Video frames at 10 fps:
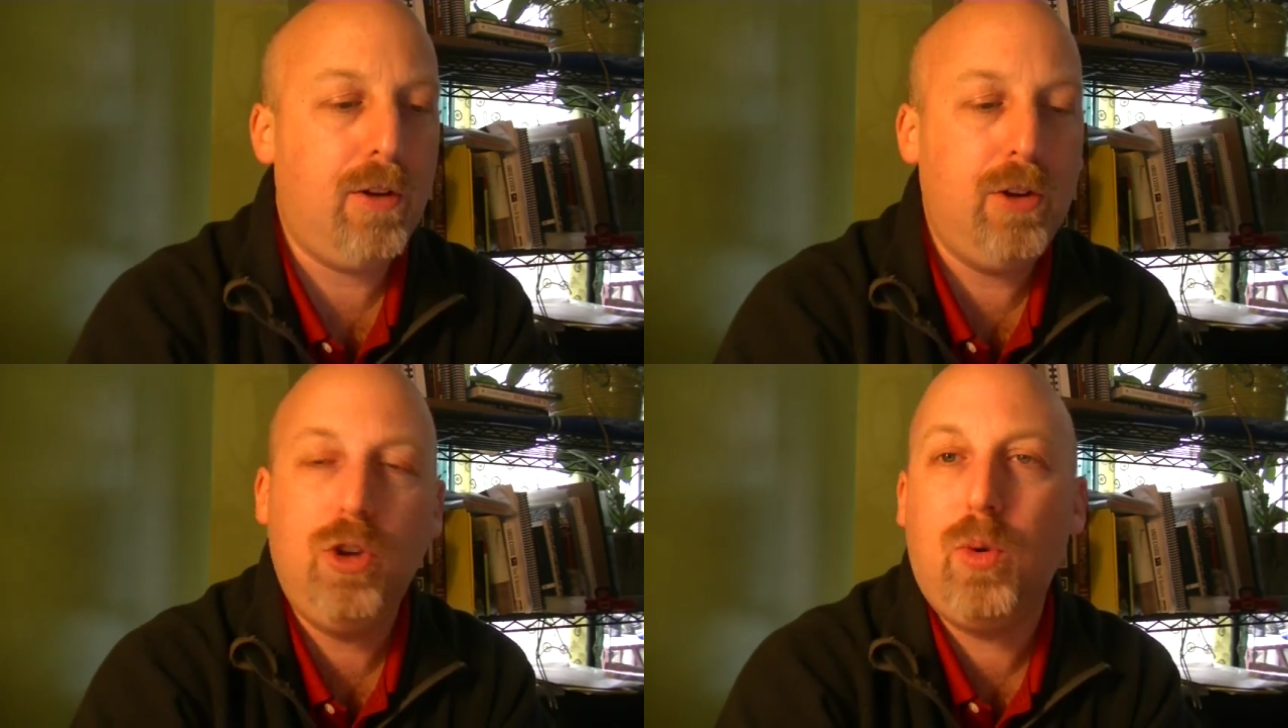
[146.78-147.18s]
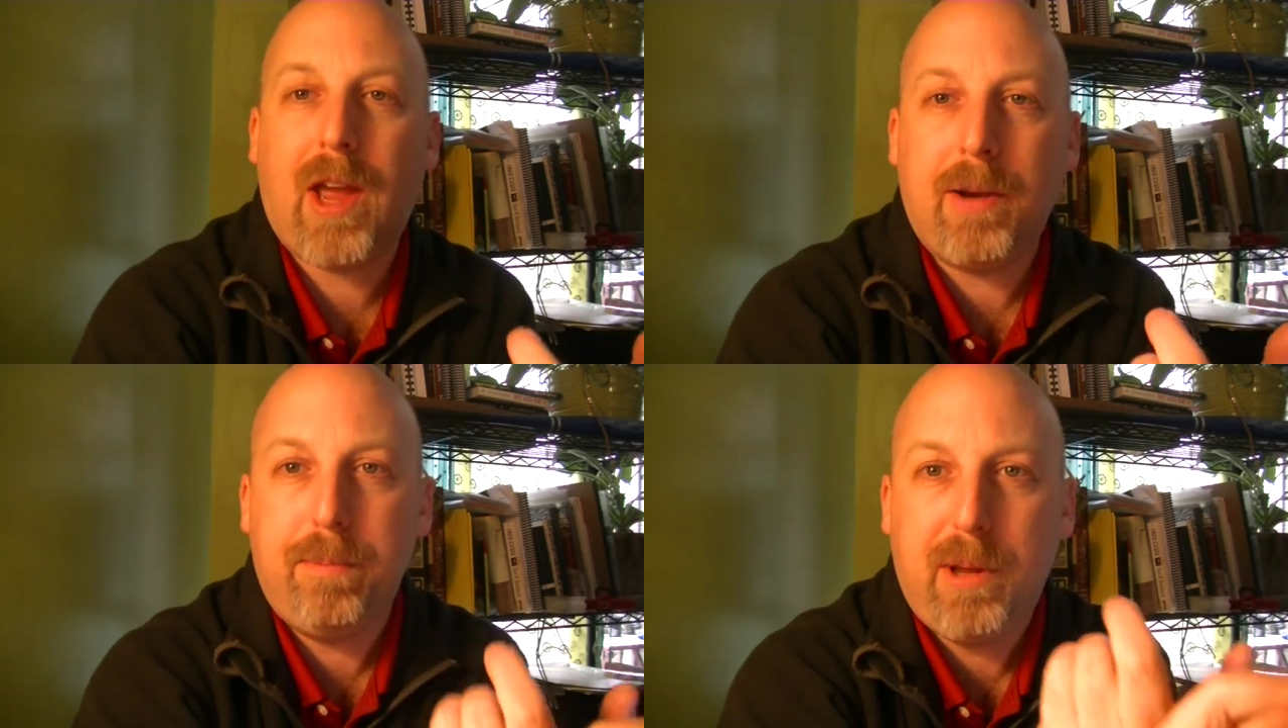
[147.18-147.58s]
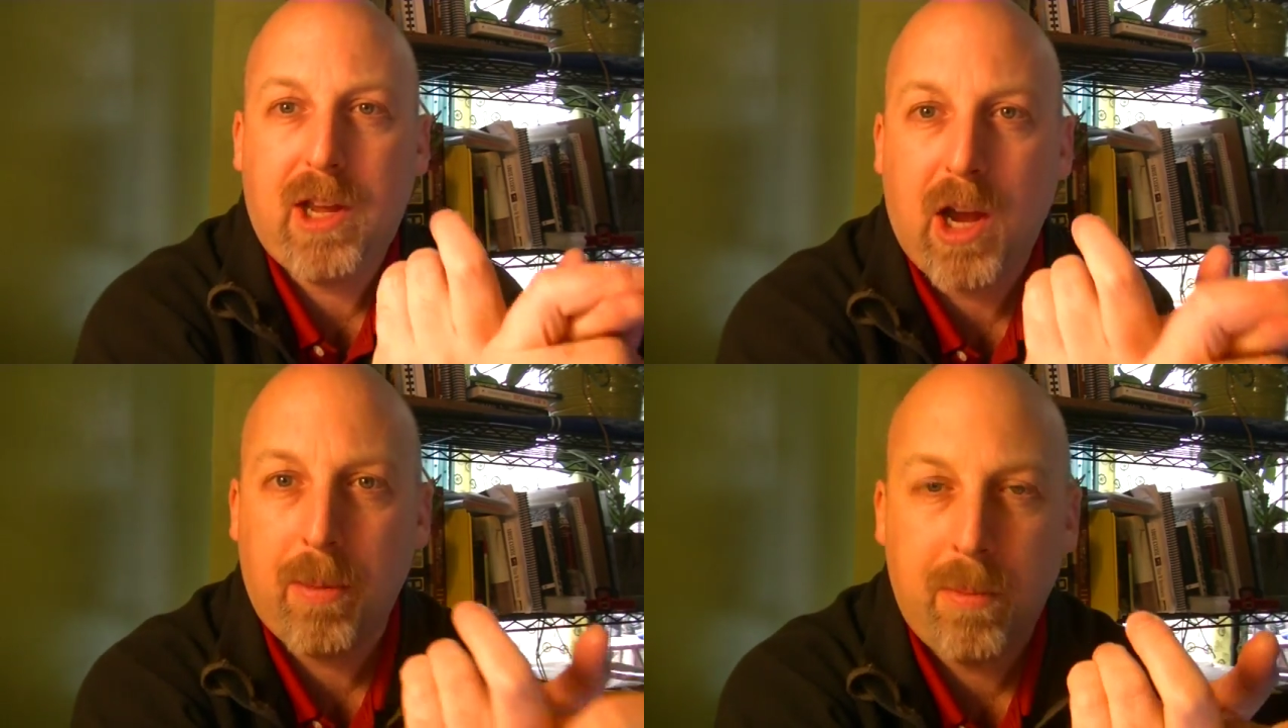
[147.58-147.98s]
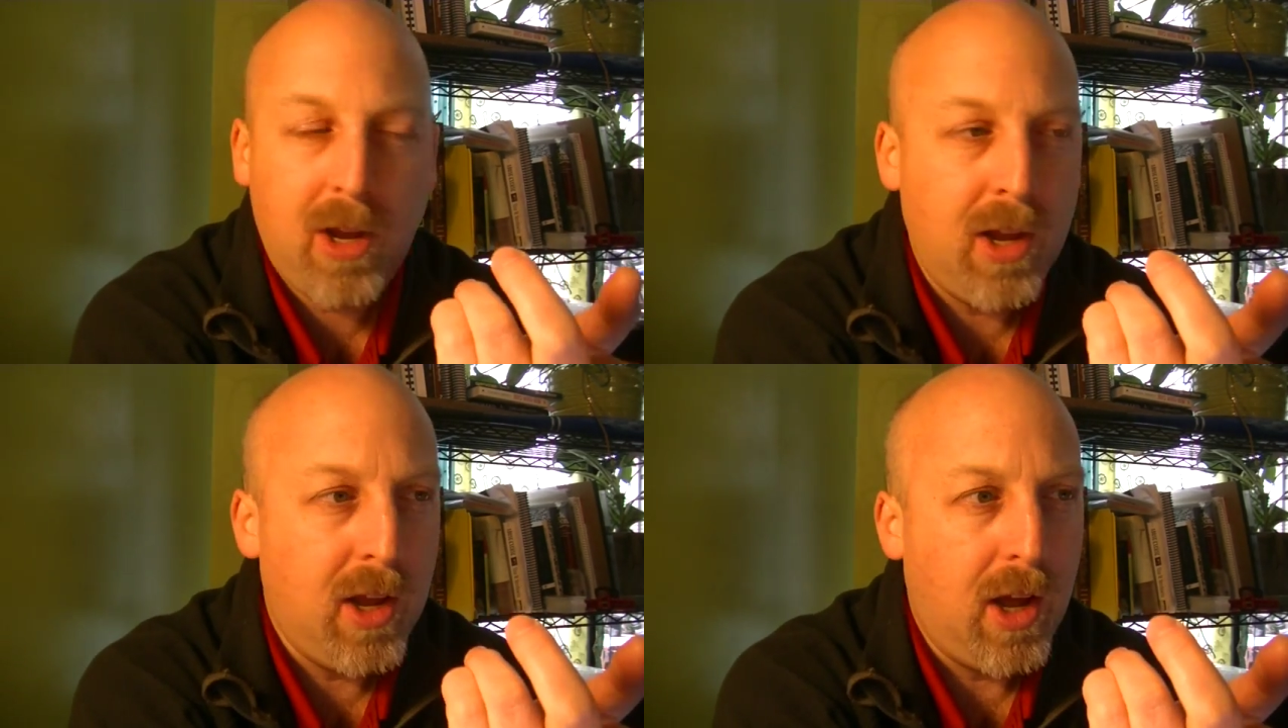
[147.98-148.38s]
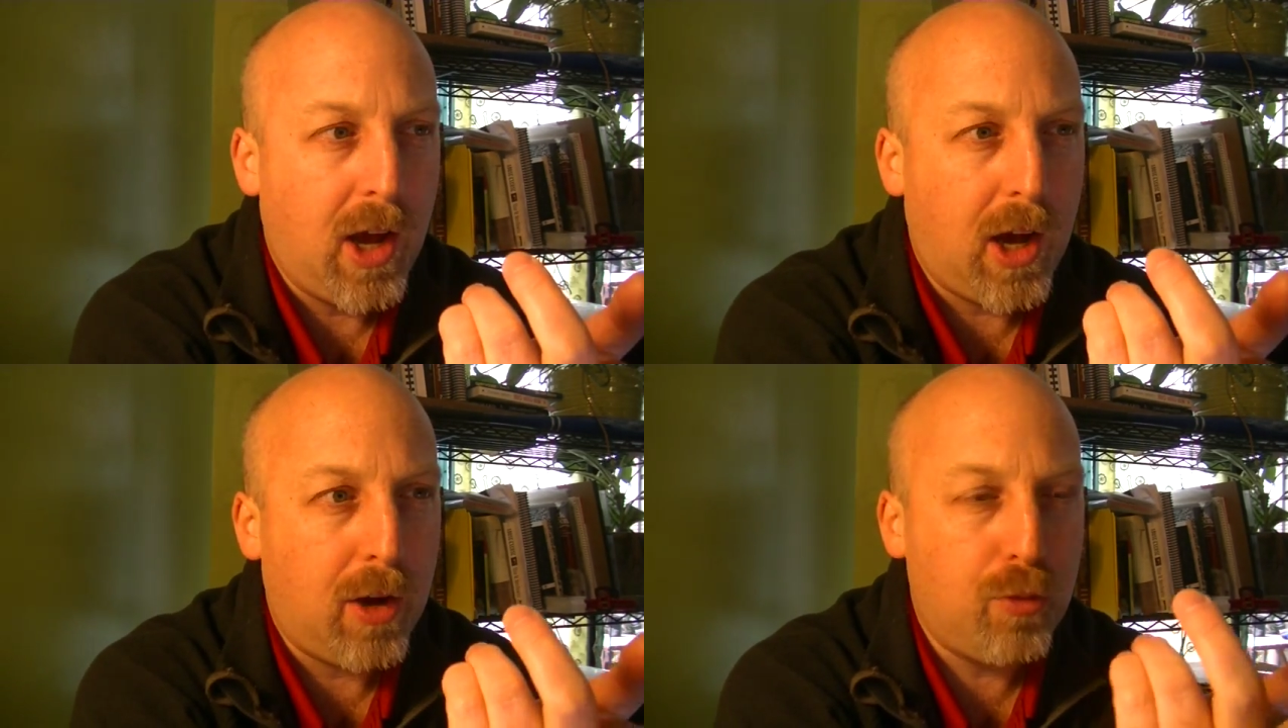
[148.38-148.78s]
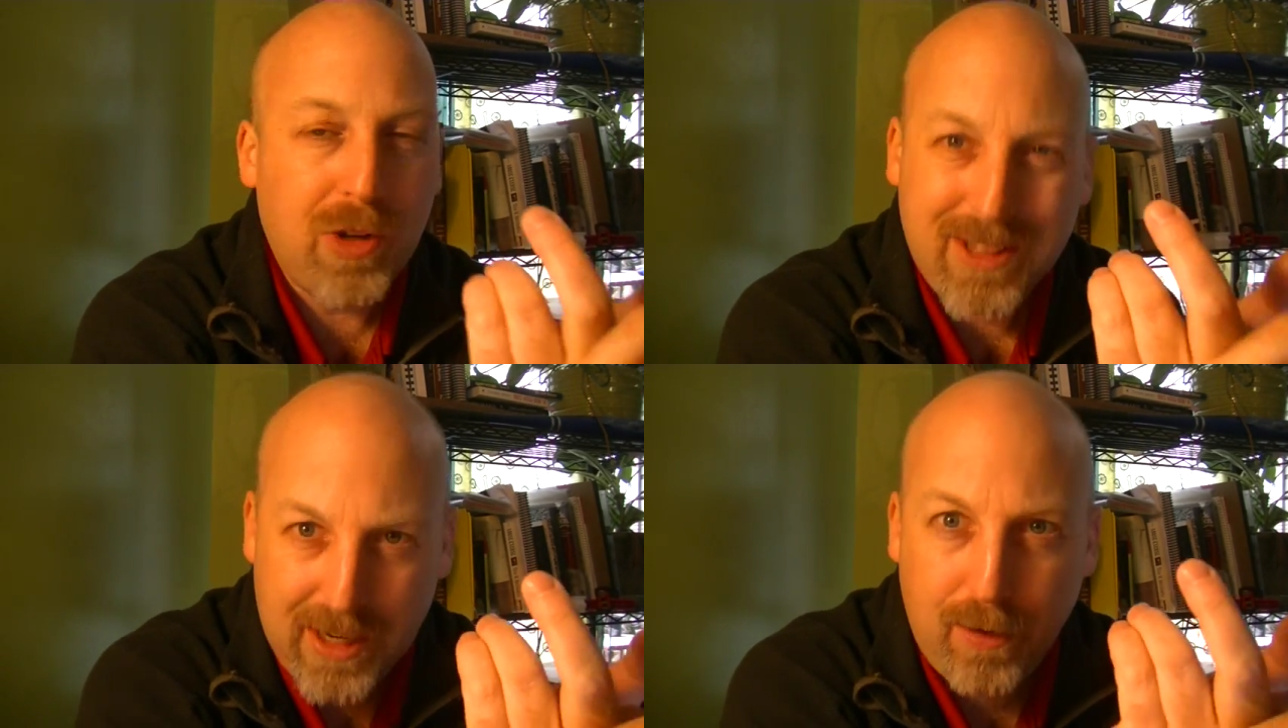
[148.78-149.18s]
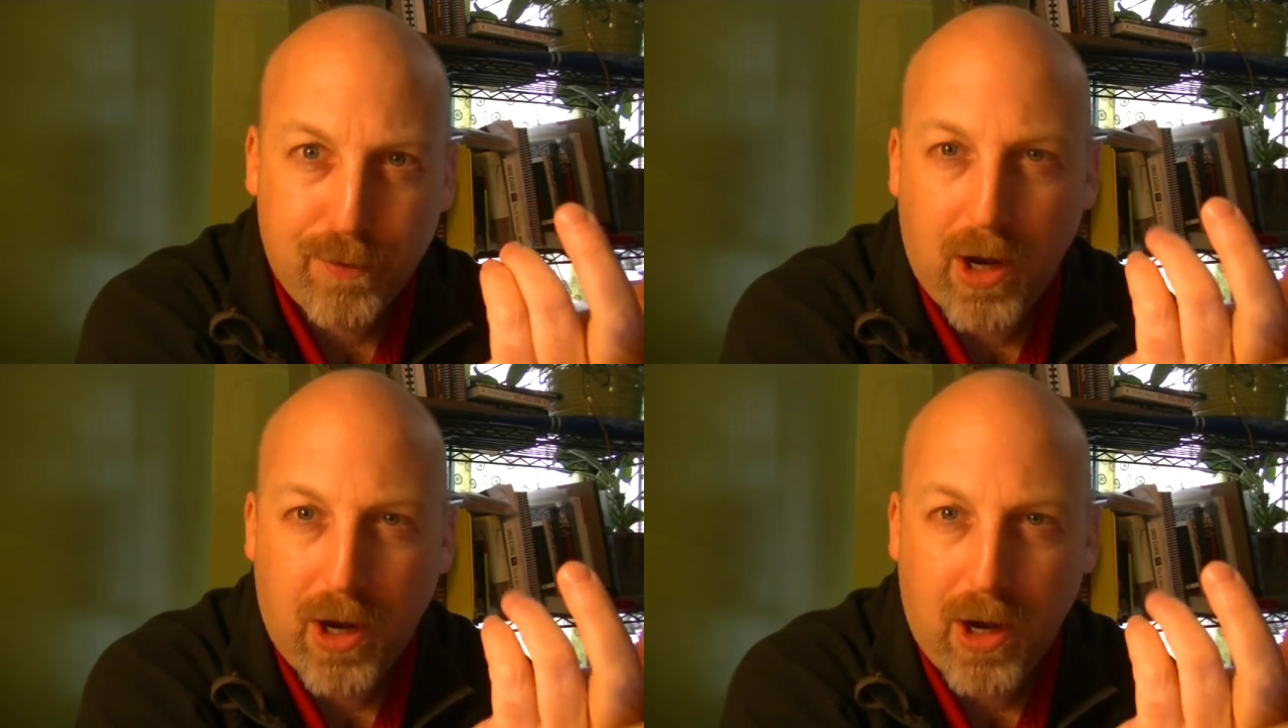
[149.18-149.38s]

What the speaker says: You can become relieved